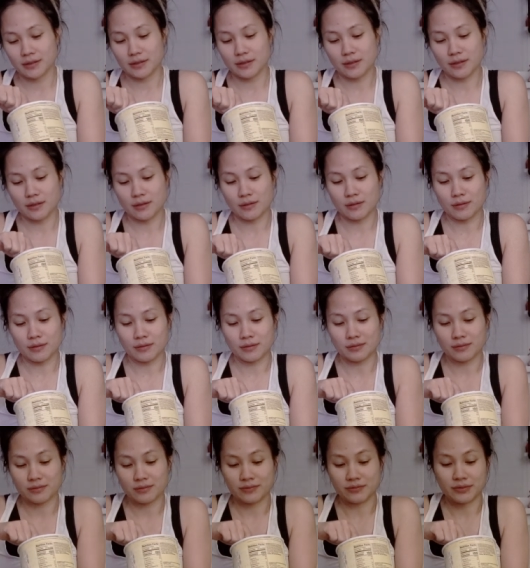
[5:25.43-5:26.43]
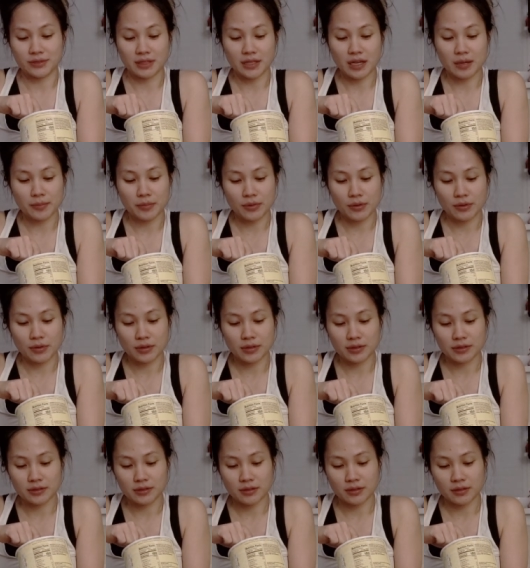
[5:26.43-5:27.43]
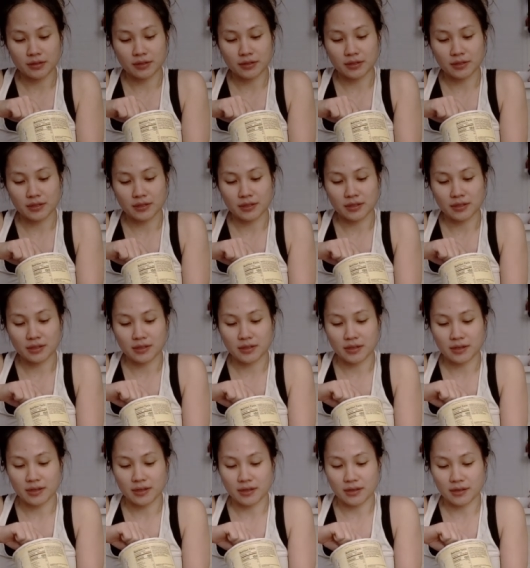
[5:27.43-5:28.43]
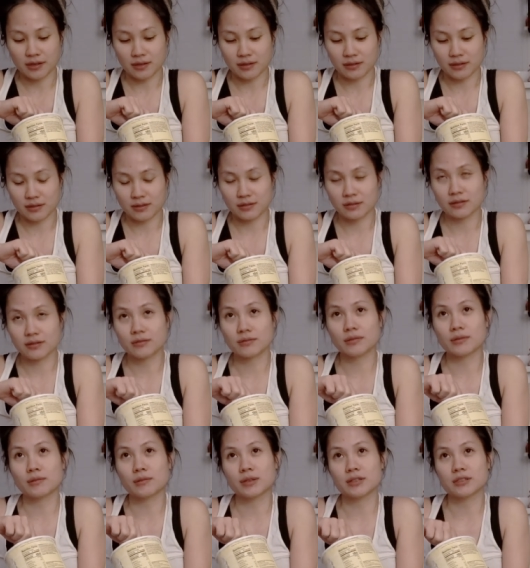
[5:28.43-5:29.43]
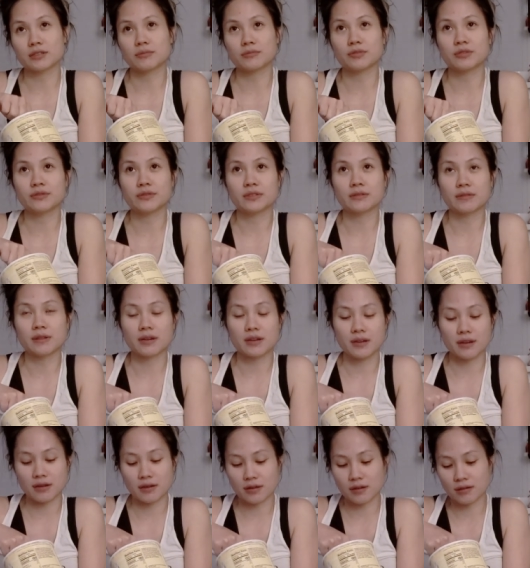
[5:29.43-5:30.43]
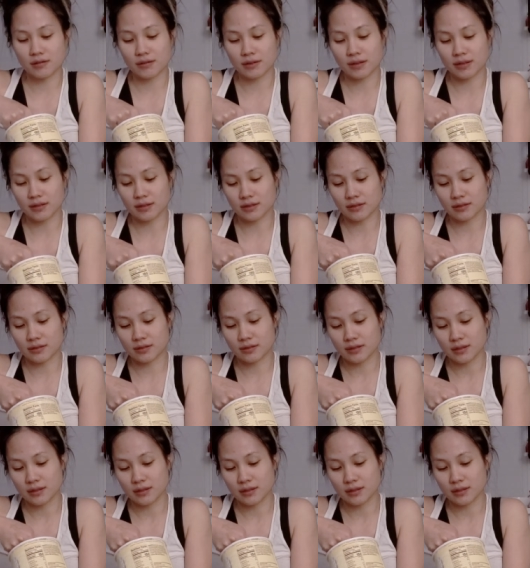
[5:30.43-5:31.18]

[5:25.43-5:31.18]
So being got bored I started cooking and we're watching movies right now and